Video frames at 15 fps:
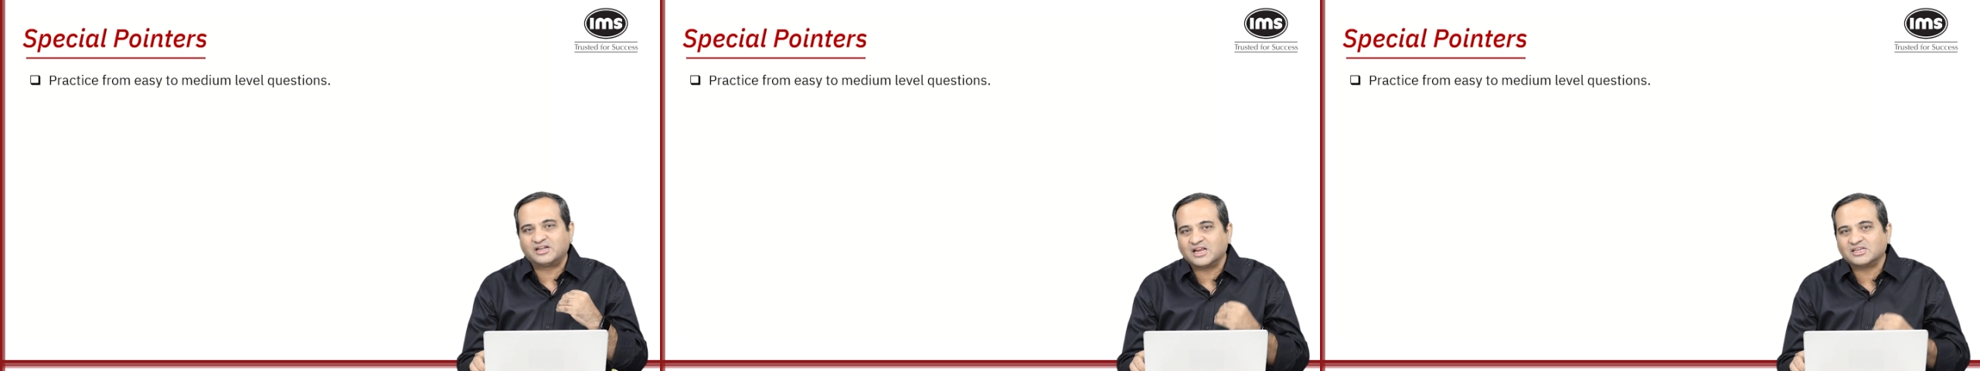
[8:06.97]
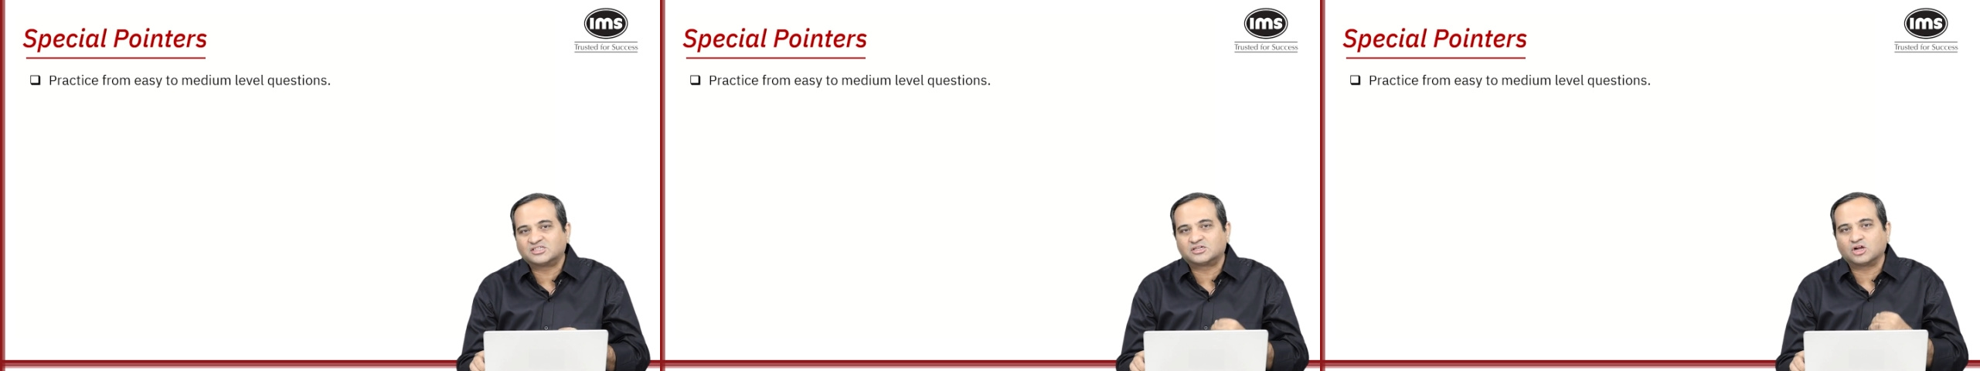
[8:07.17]

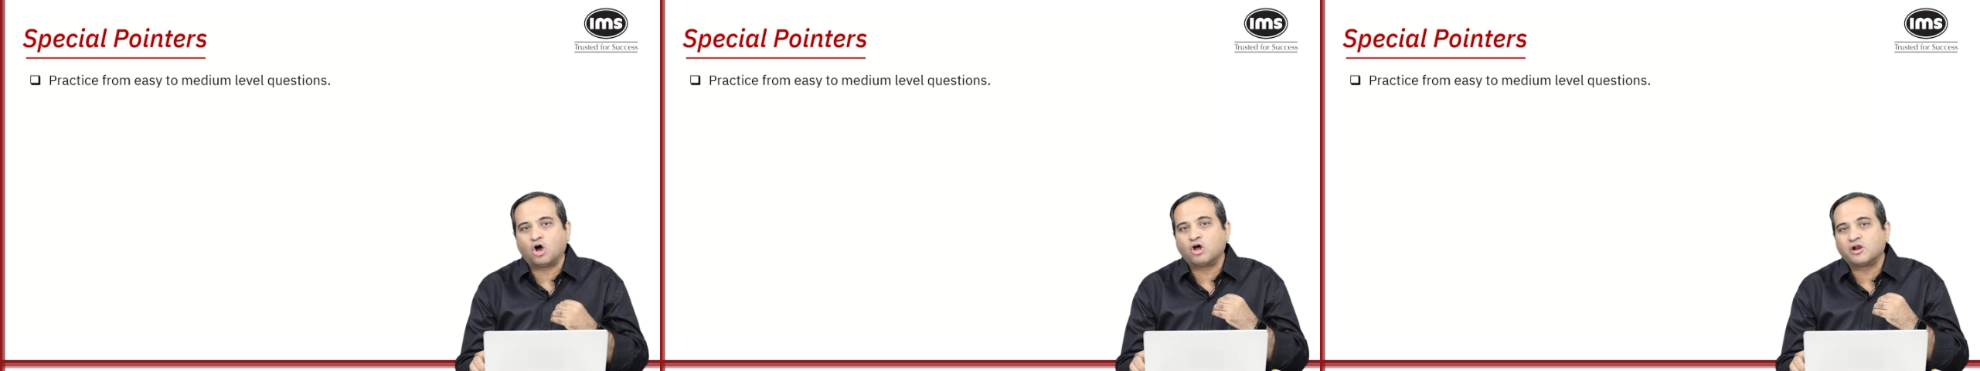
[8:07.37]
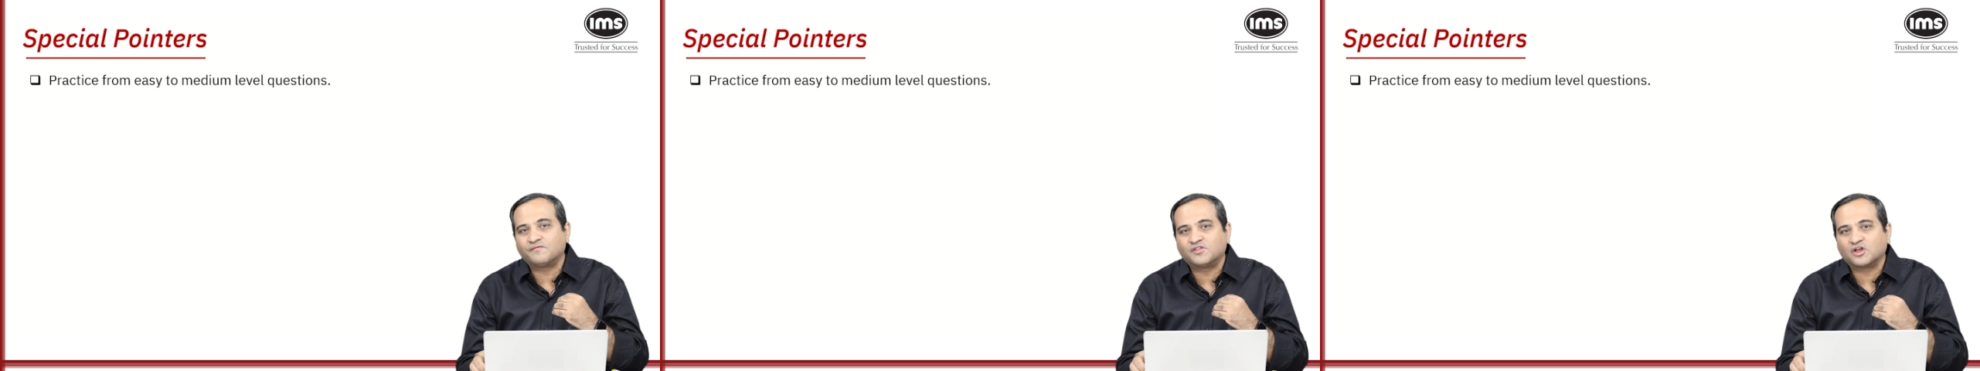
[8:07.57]
test
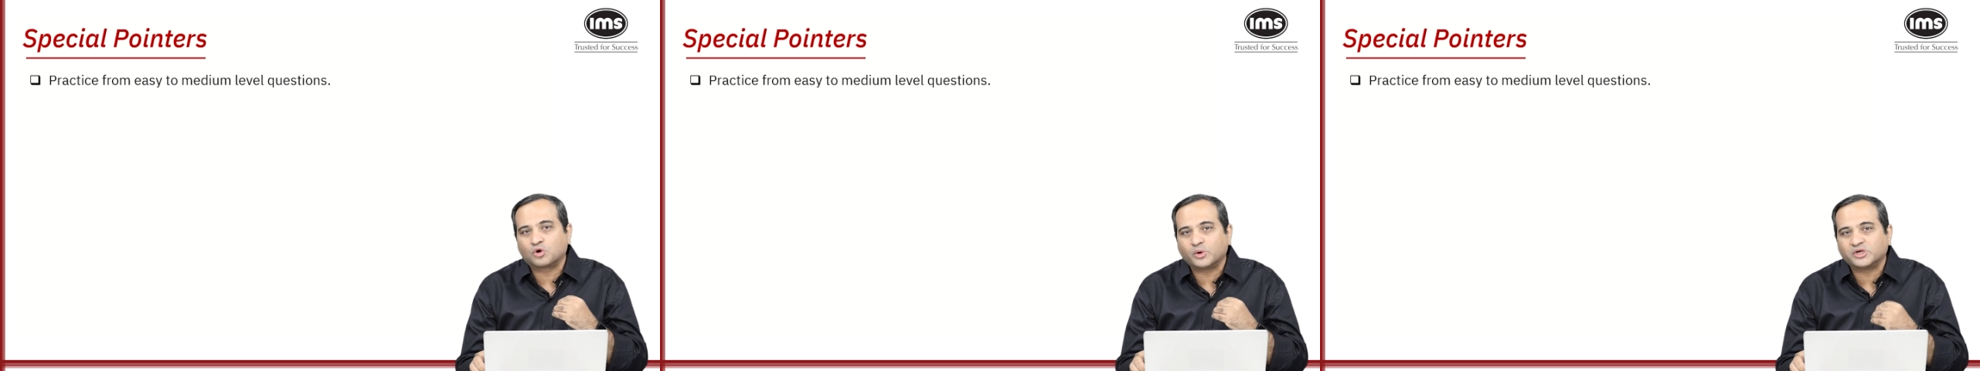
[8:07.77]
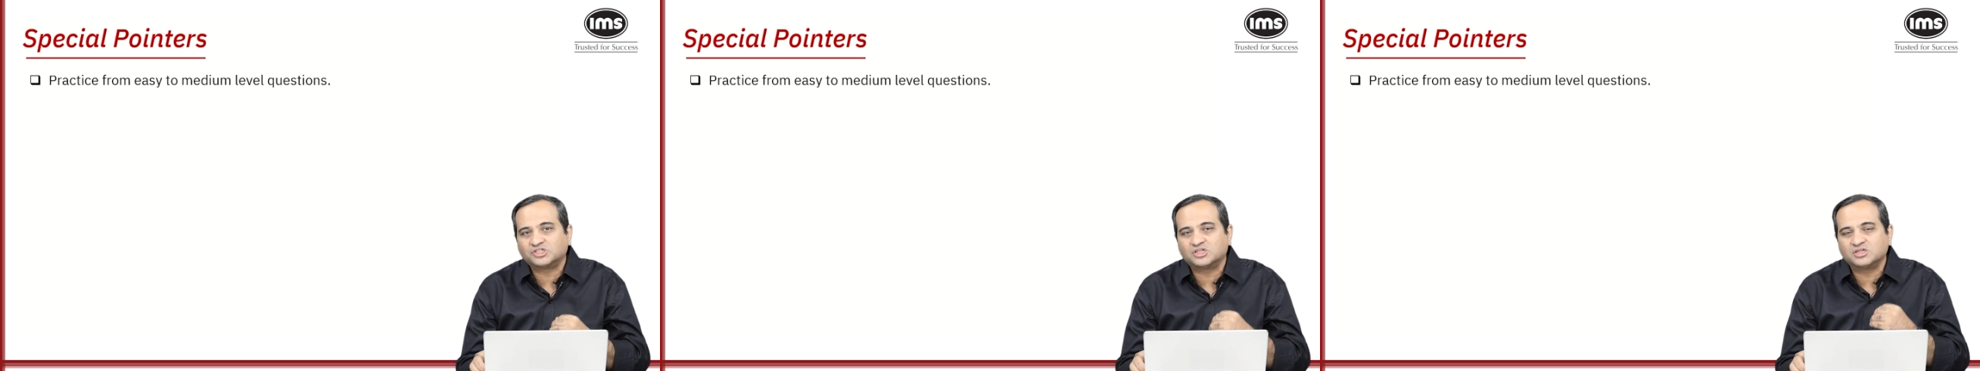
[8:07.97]
or if the
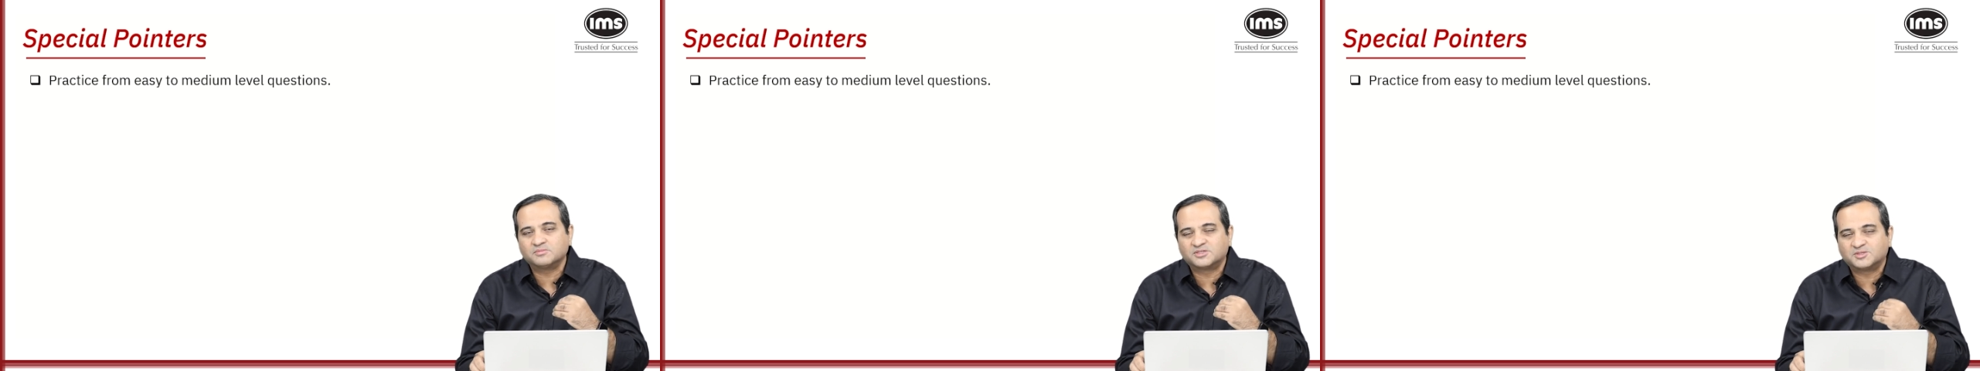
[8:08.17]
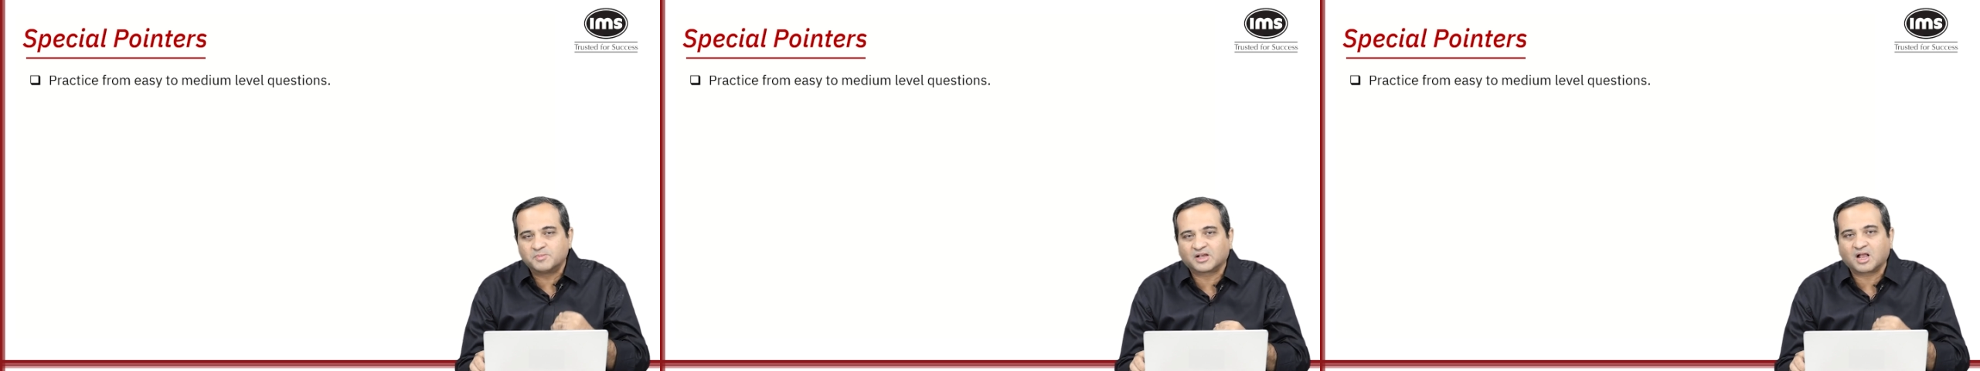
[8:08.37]

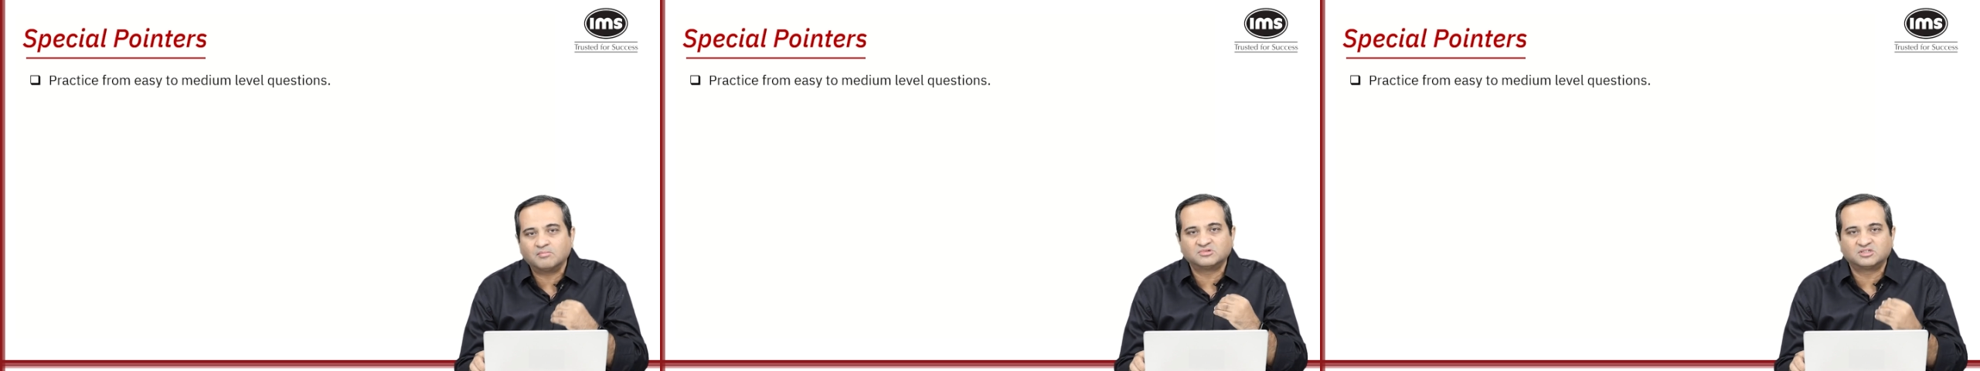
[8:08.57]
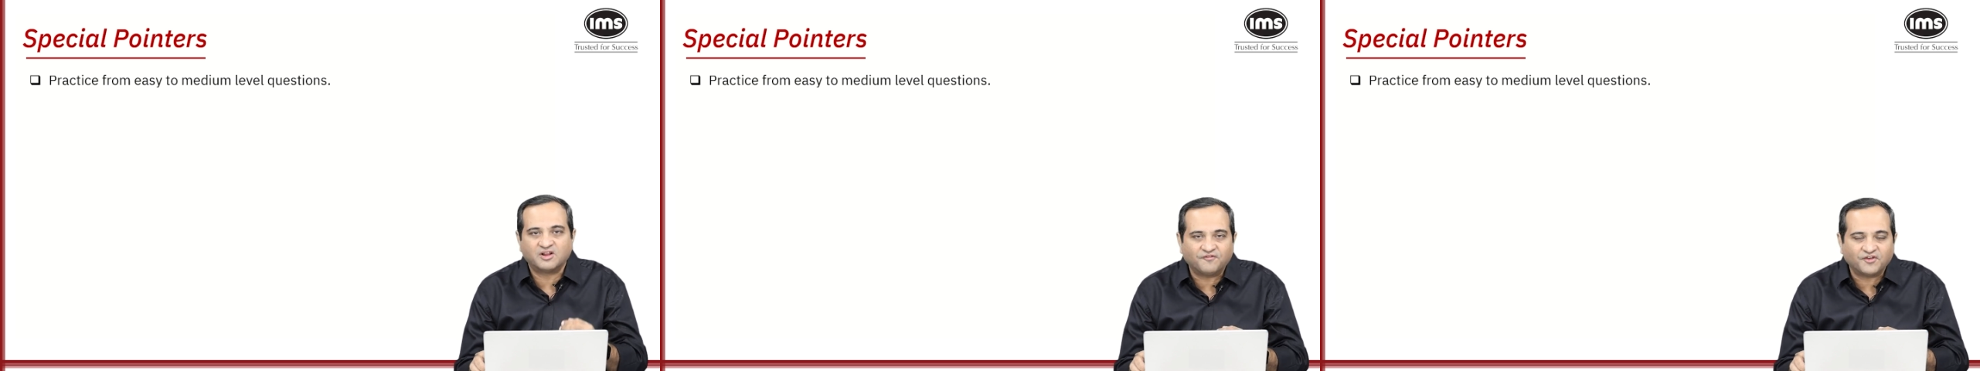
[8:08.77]
questions
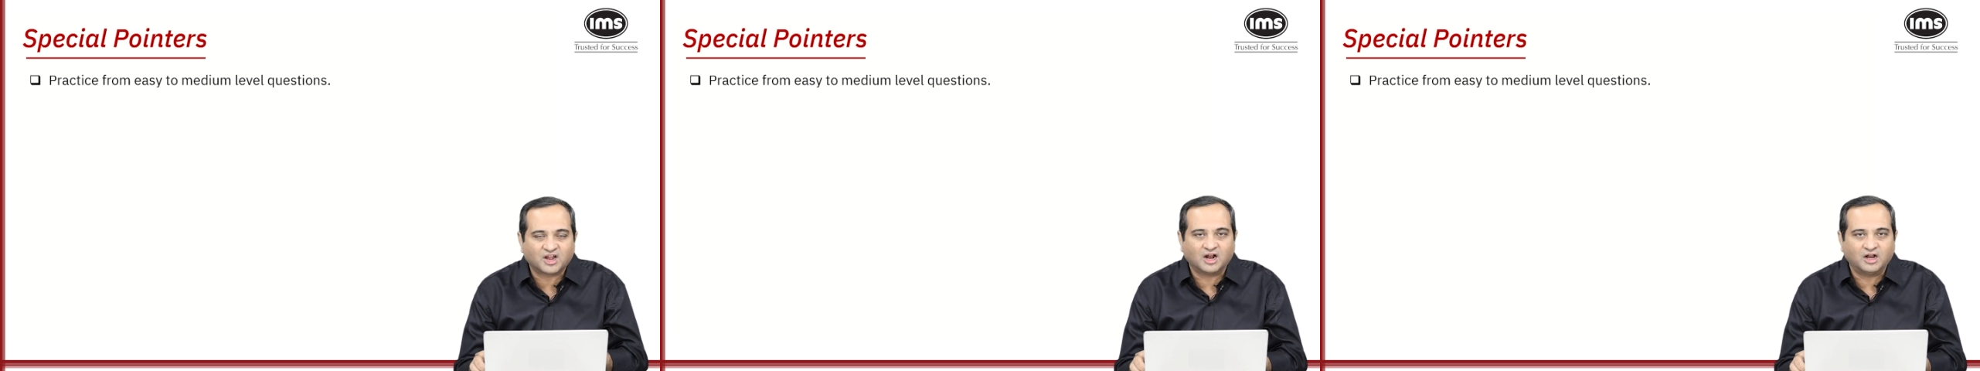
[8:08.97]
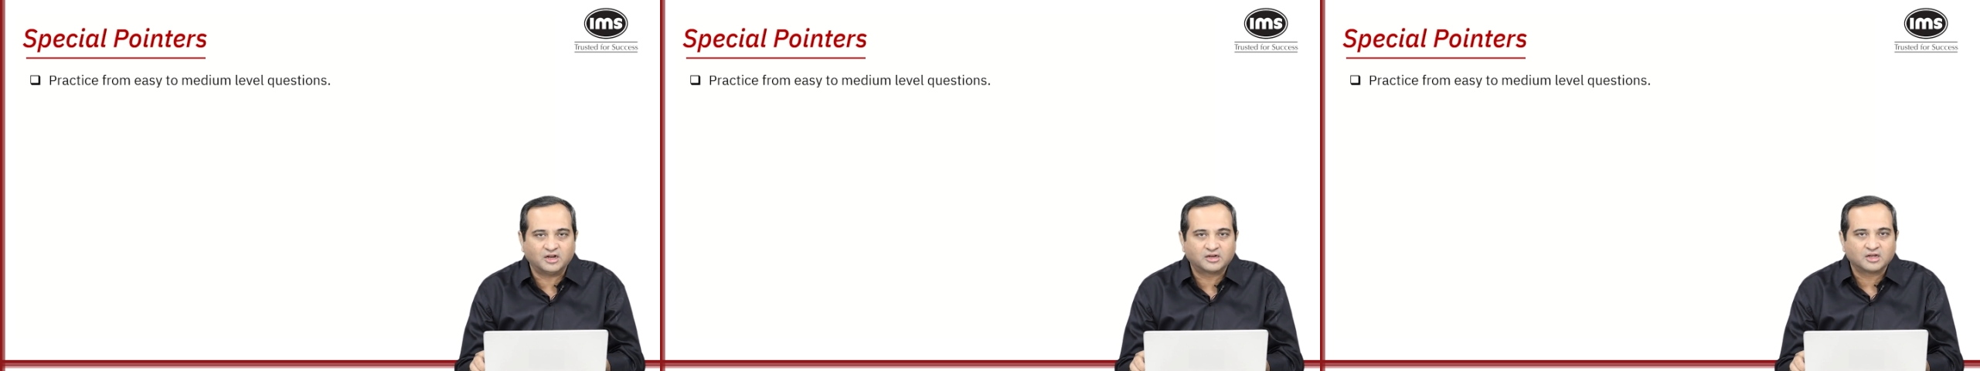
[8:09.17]
become
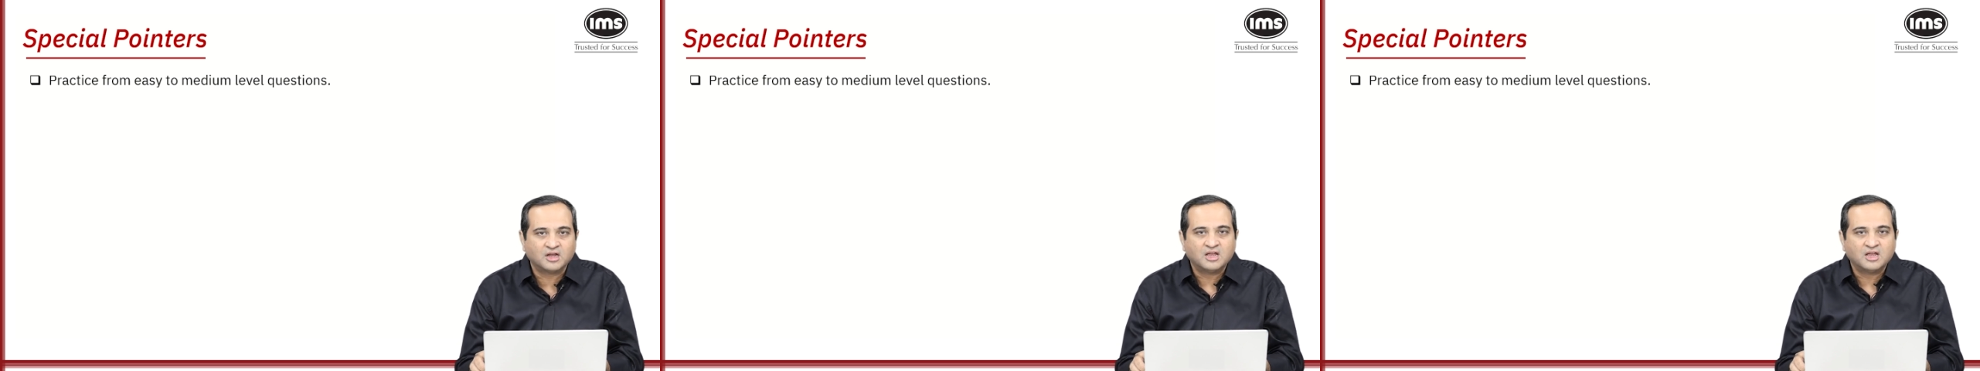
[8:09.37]
difficult,